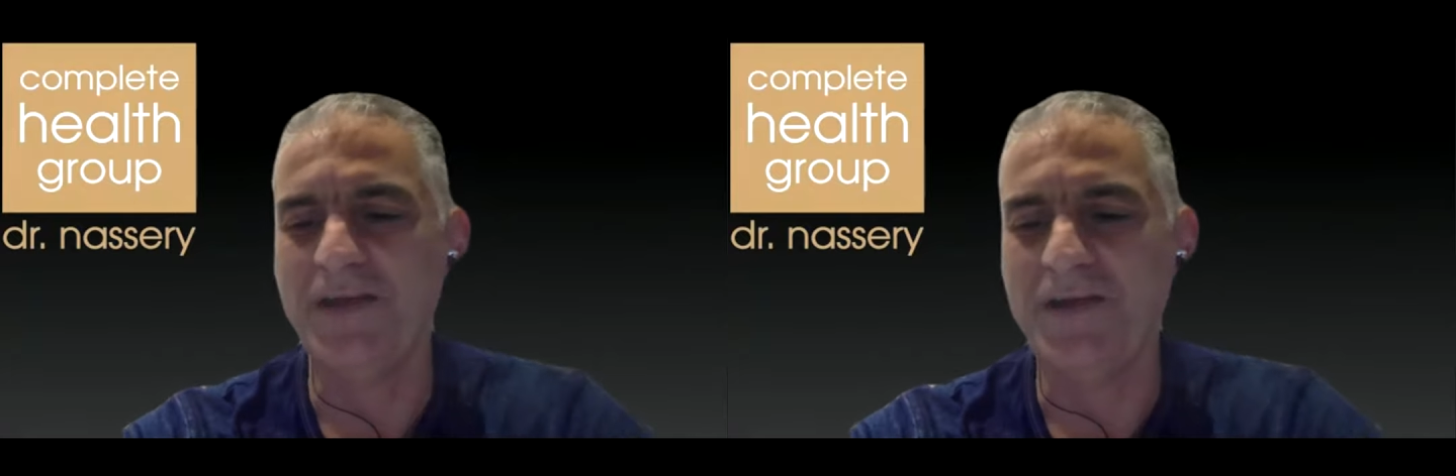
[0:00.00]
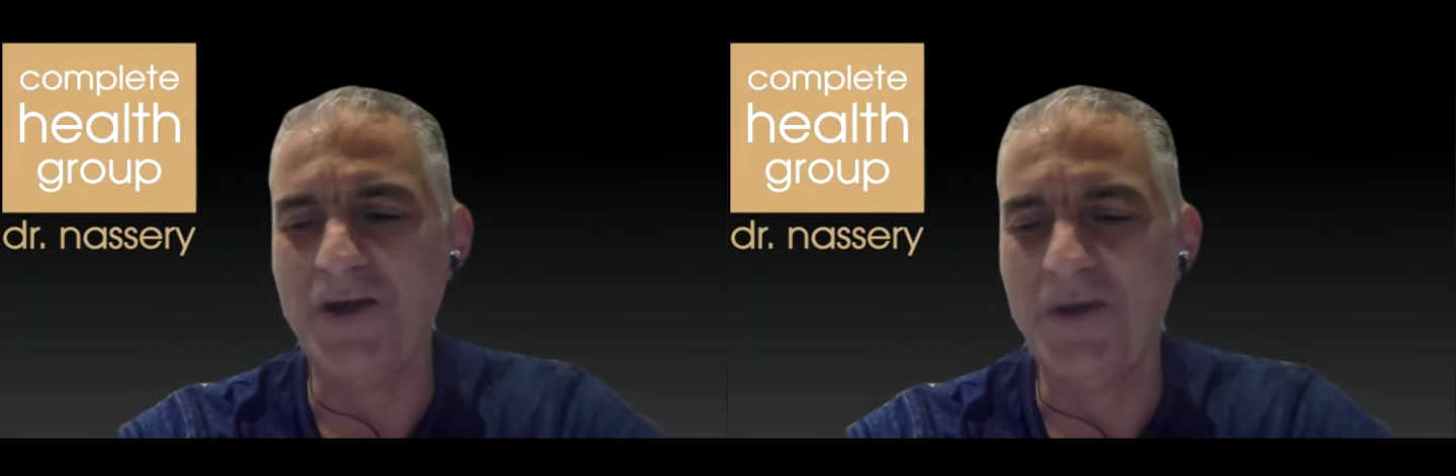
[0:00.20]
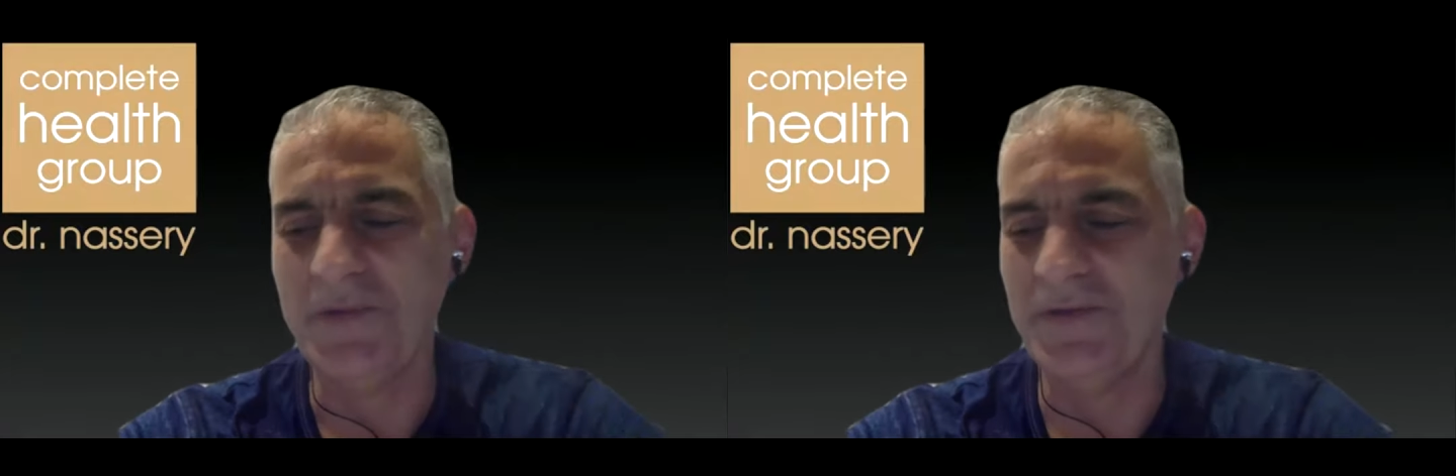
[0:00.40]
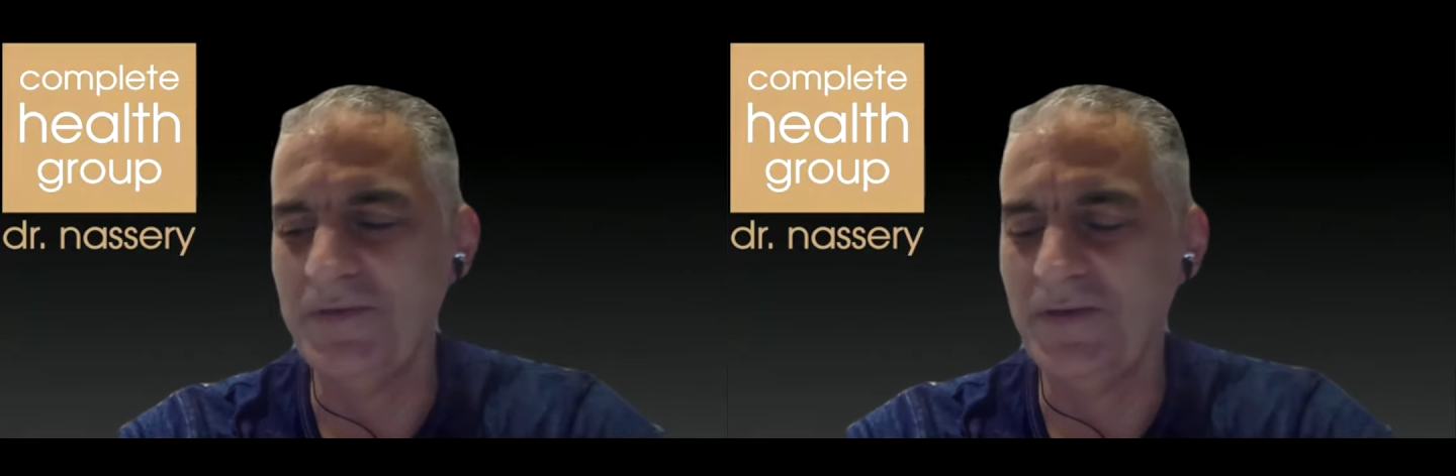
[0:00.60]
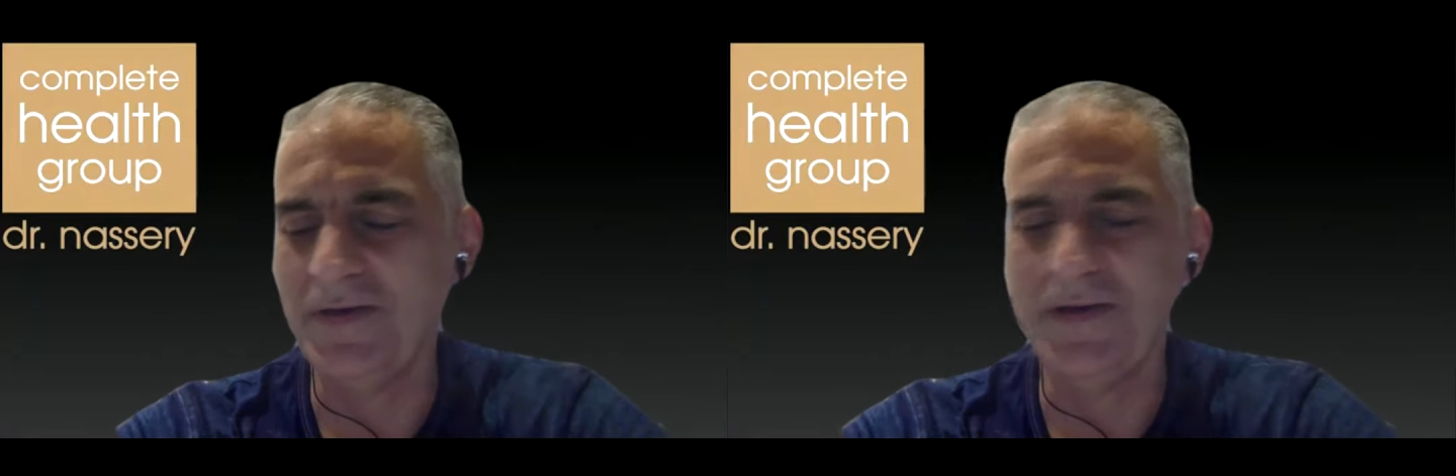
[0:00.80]
comment
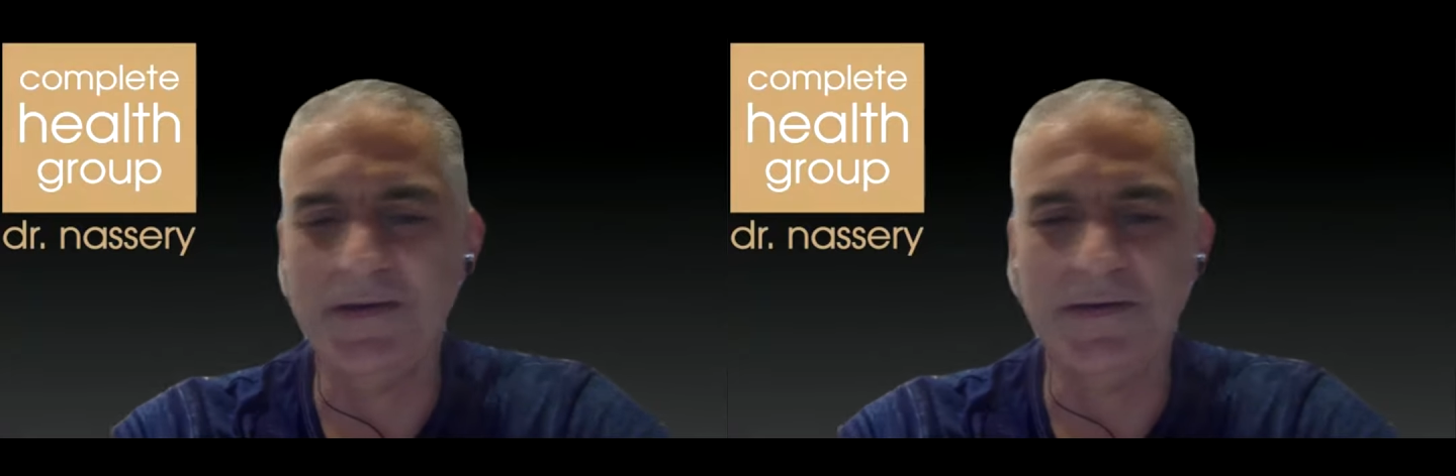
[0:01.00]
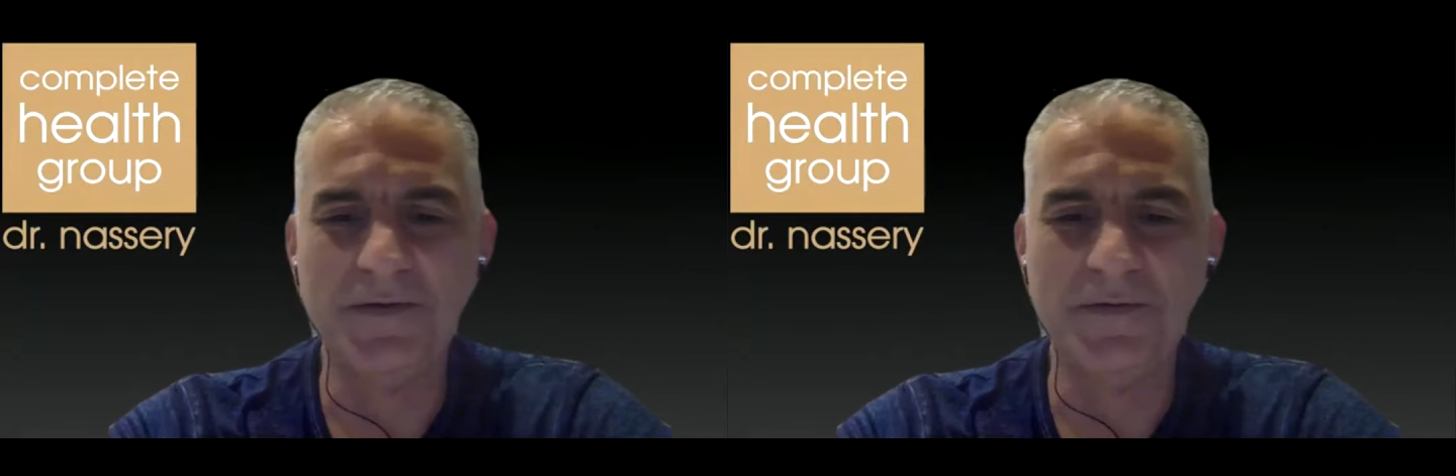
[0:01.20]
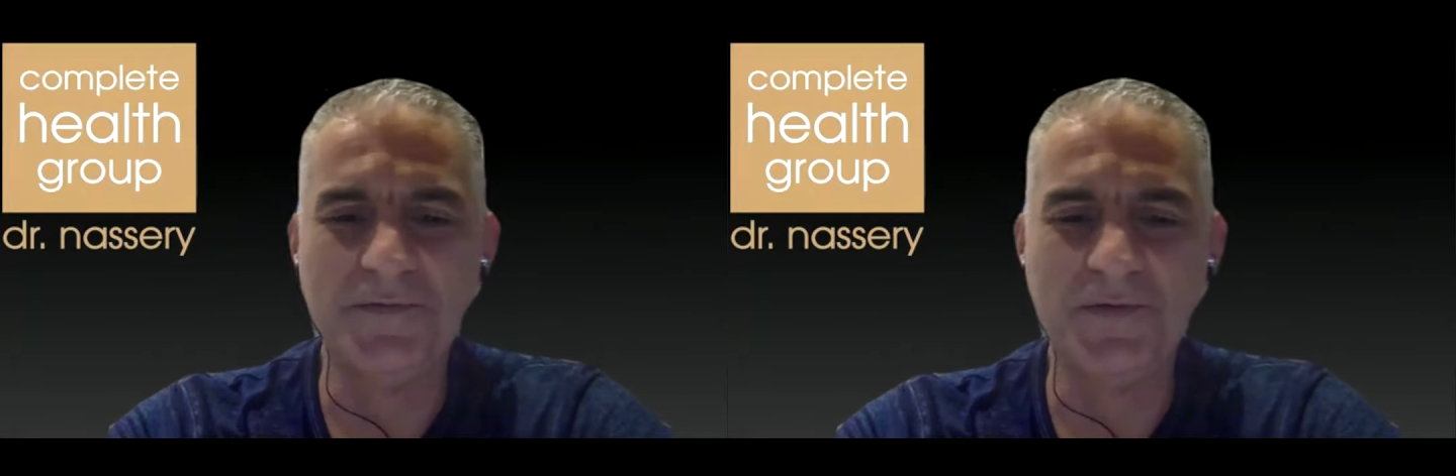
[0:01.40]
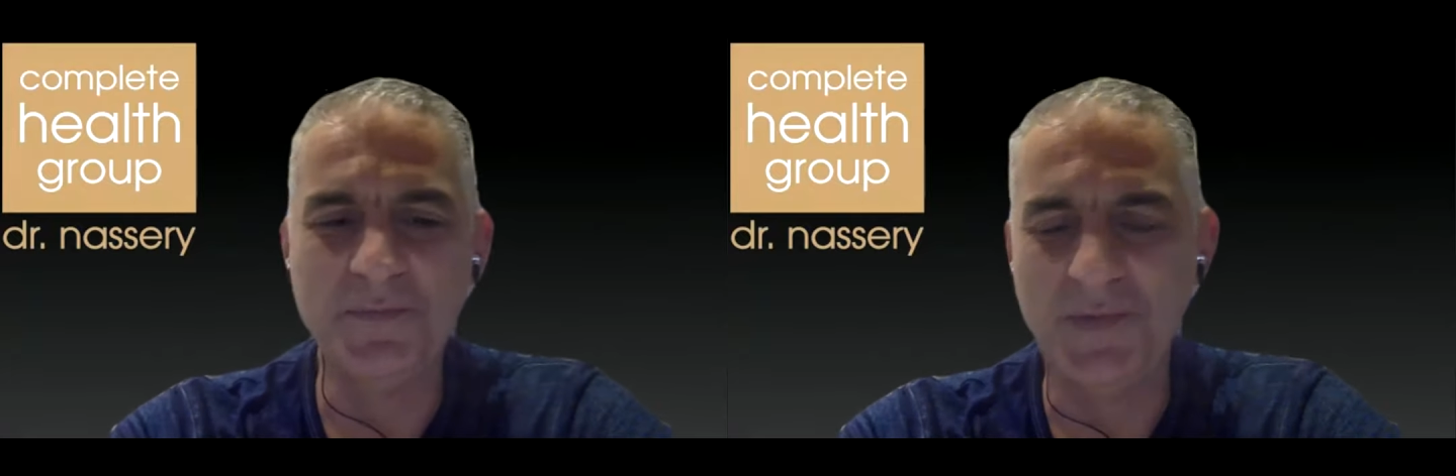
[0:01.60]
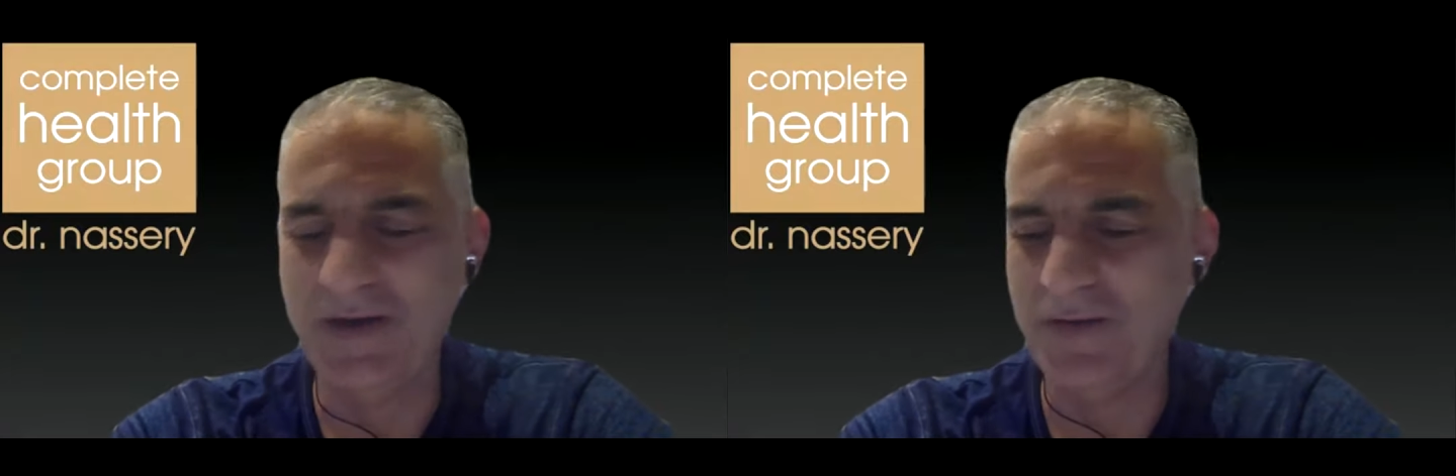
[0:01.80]

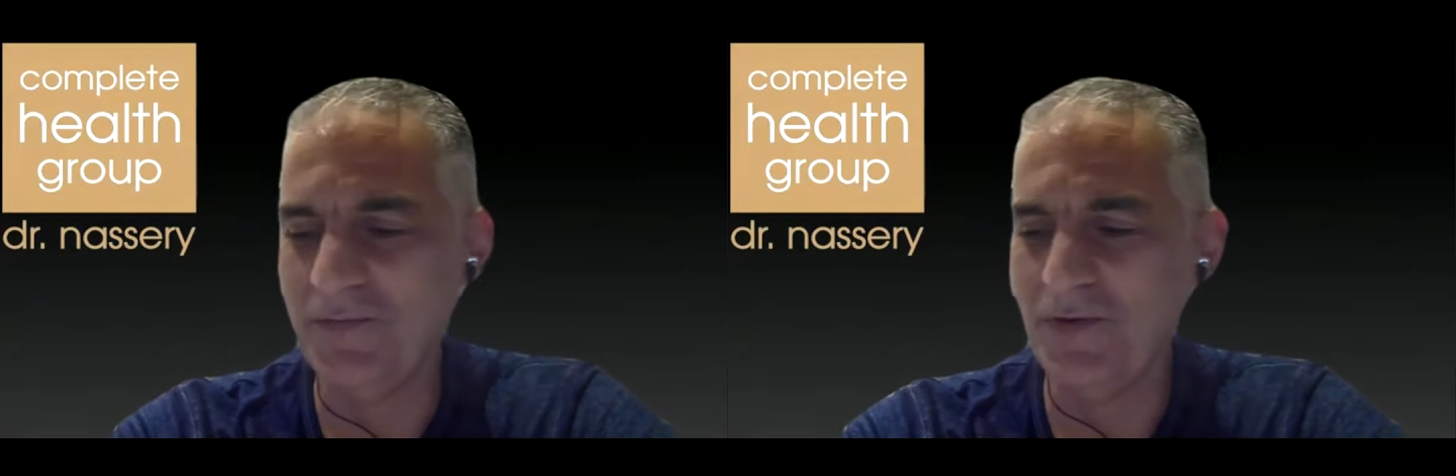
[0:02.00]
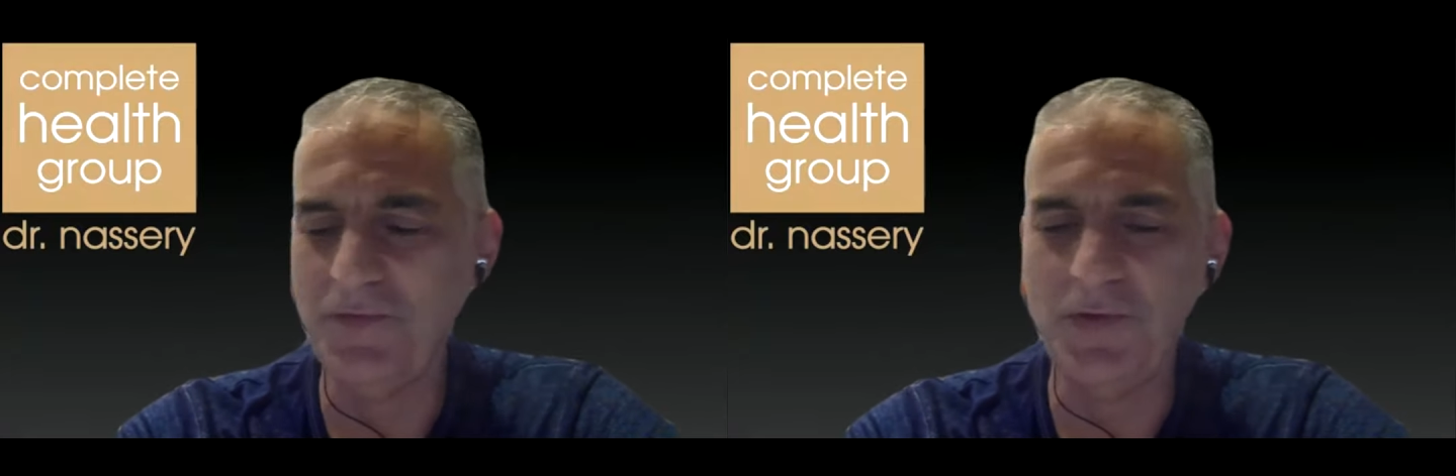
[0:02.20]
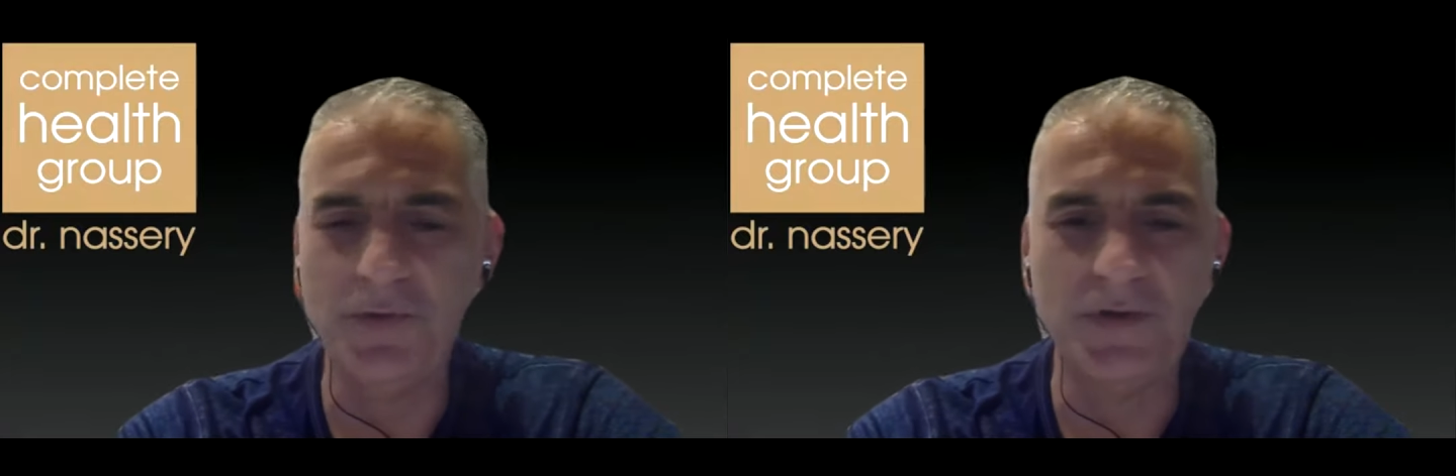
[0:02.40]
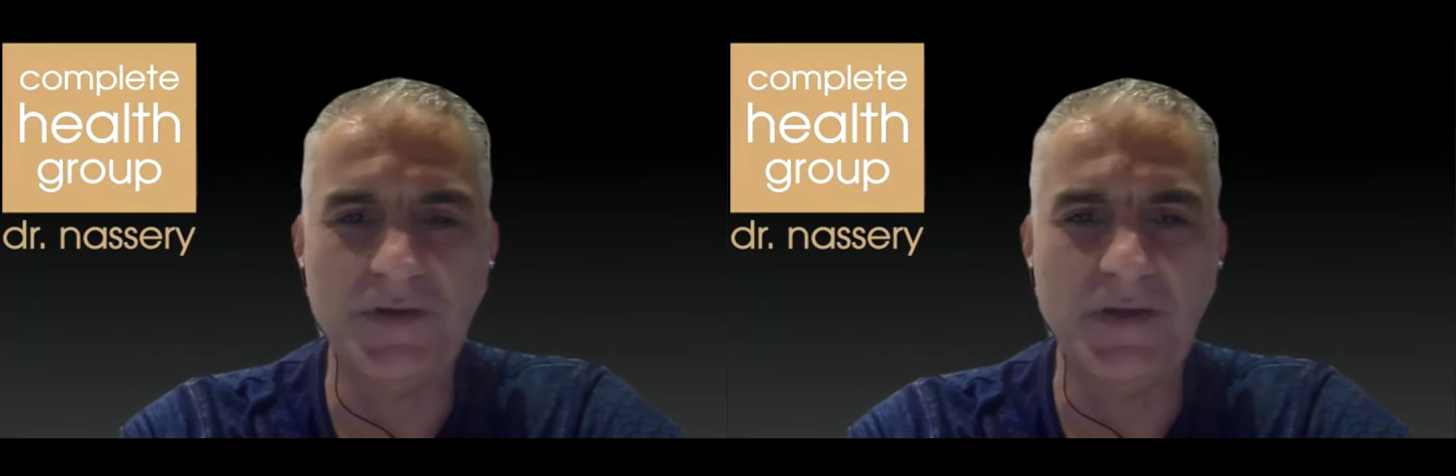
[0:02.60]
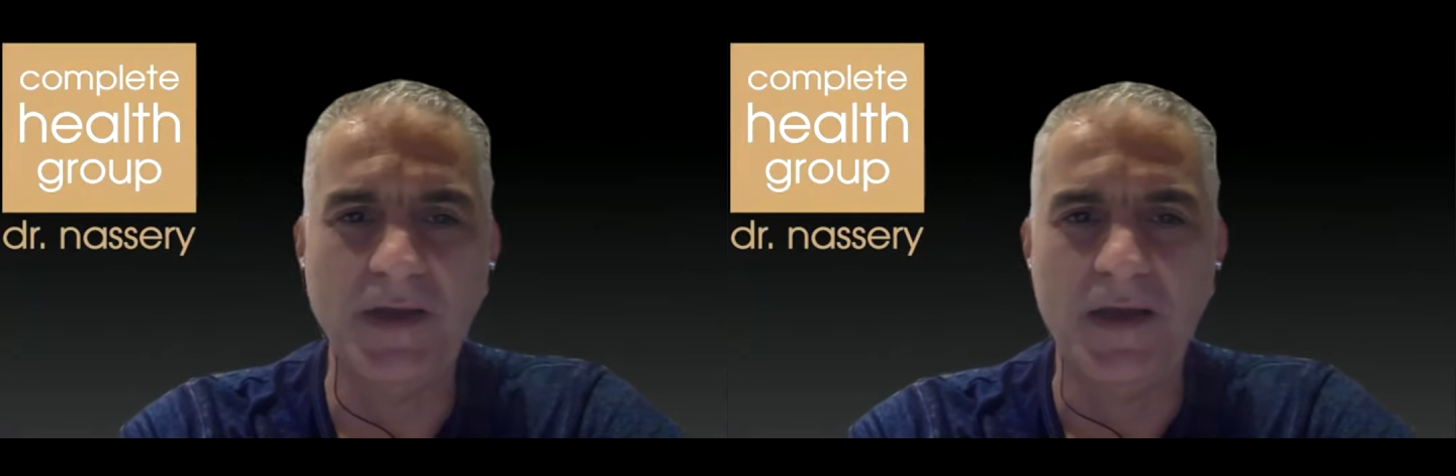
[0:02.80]
from one viewer
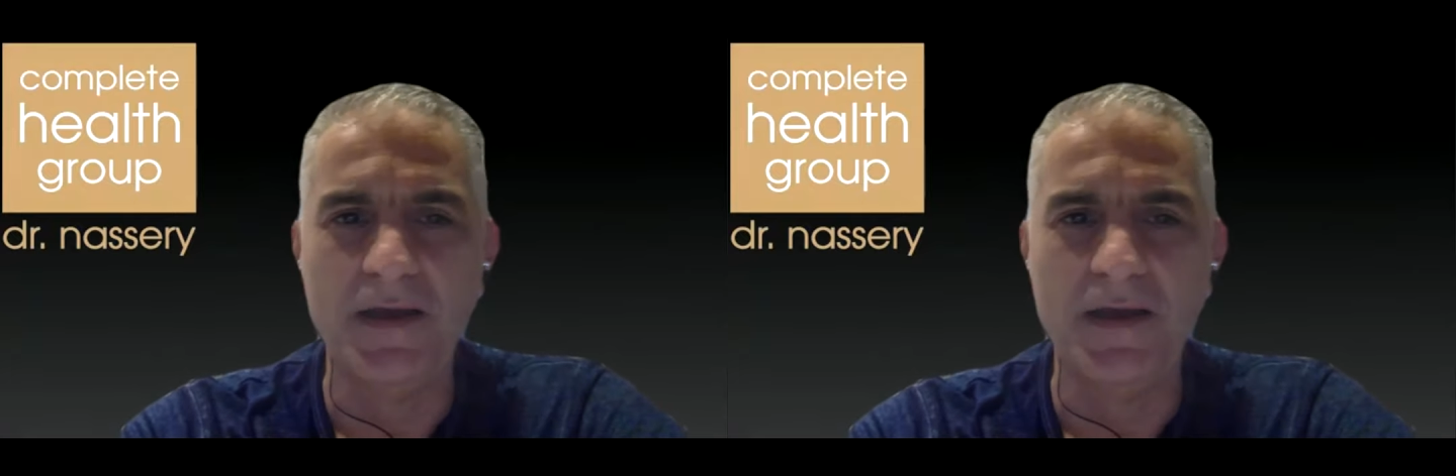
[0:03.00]
said,